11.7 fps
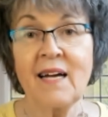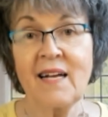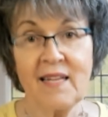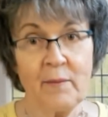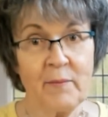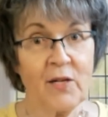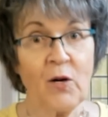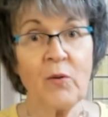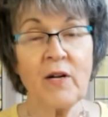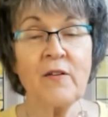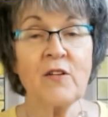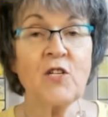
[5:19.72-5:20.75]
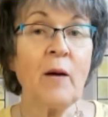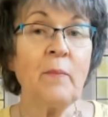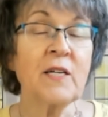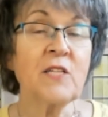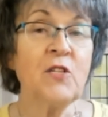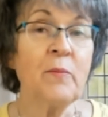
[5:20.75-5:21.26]
Let me know what other
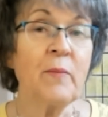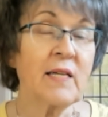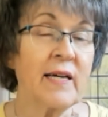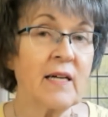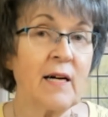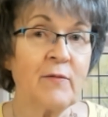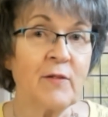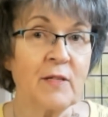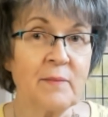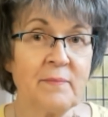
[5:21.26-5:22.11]
topics you might like covered.